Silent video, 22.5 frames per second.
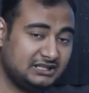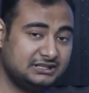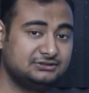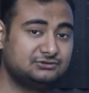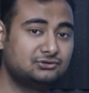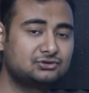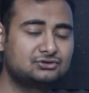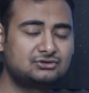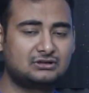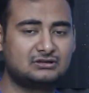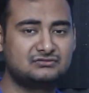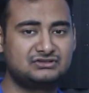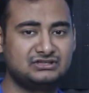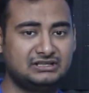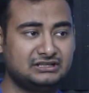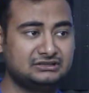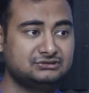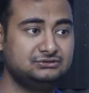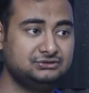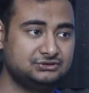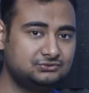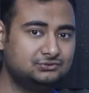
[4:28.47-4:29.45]
in those sort of
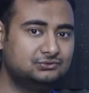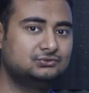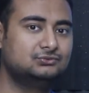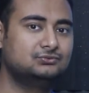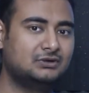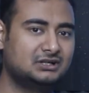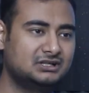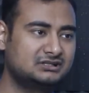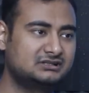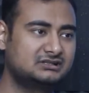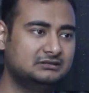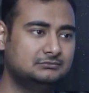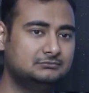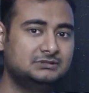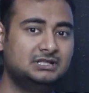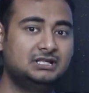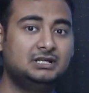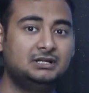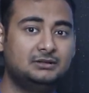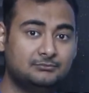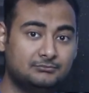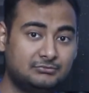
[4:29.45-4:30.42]
scenarios, you do want
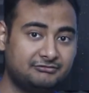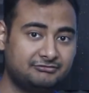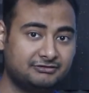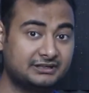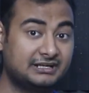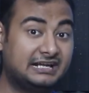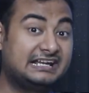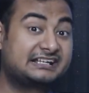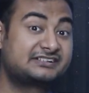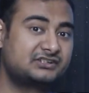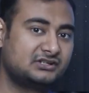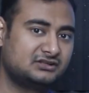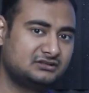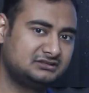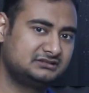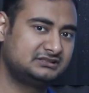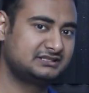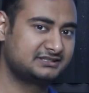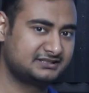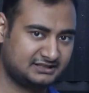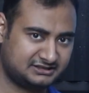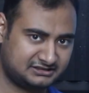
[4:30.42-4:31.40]
some buffer,
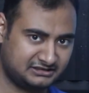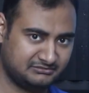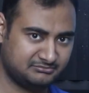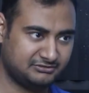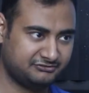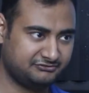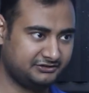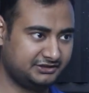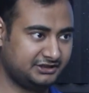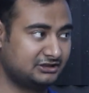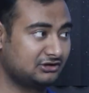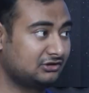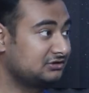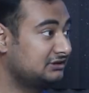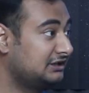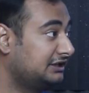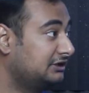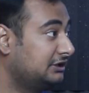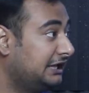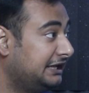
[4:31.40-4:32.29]
external things that can buffer it out.